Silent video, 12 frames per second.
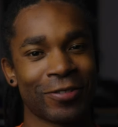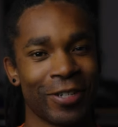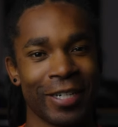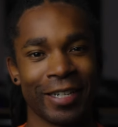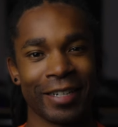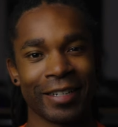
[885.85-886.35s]

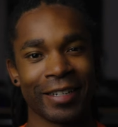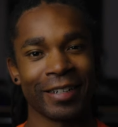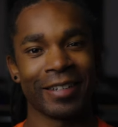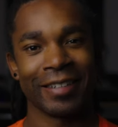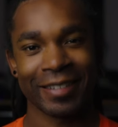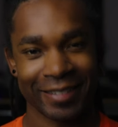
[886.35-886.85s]
reading.
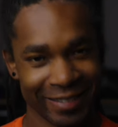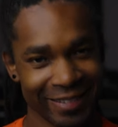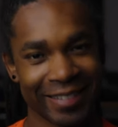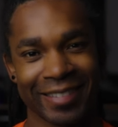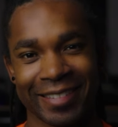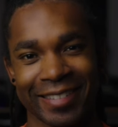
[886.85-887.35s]

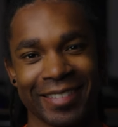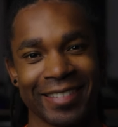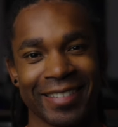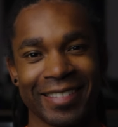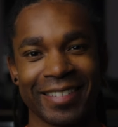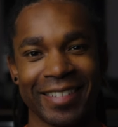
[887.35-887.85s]

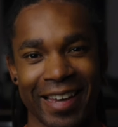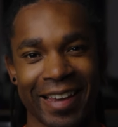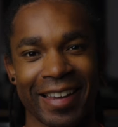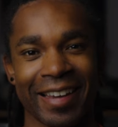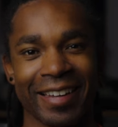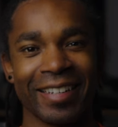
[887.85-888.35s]

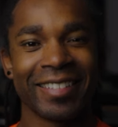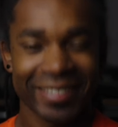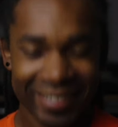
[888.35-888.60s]
Yeah. And